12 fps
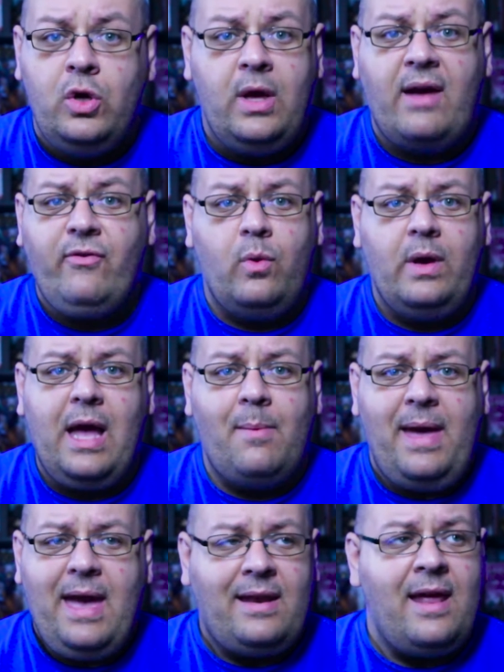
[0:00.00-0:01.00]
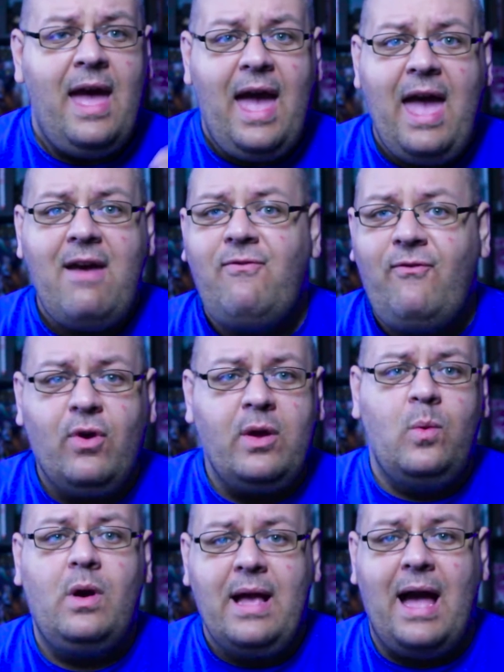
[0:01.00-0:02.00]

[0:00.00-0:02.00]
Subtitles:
everyone got mad. Everyone